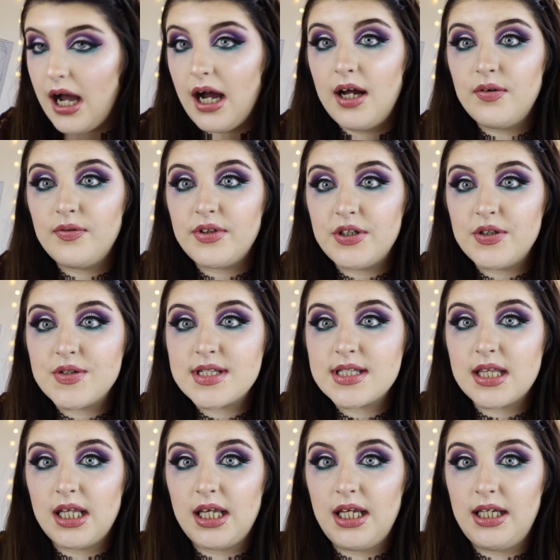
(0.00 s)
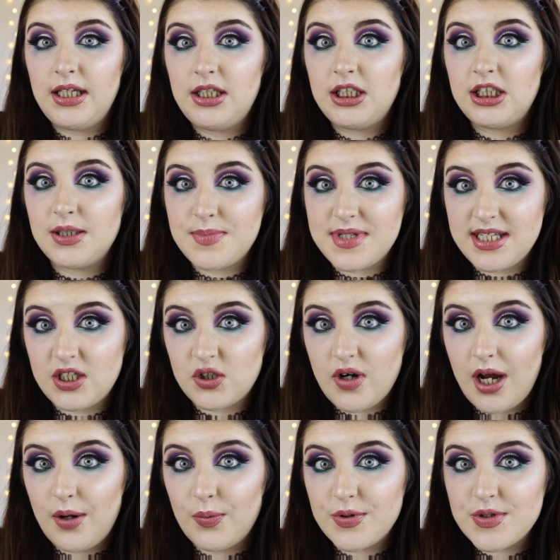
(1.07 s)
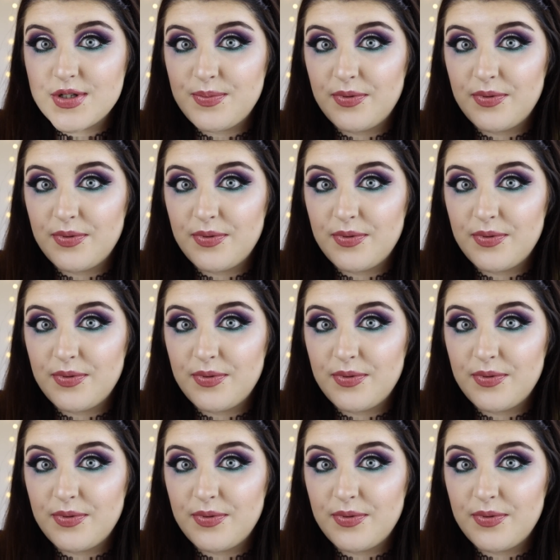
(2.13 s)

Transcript: I've used the Gypsy Shrine ones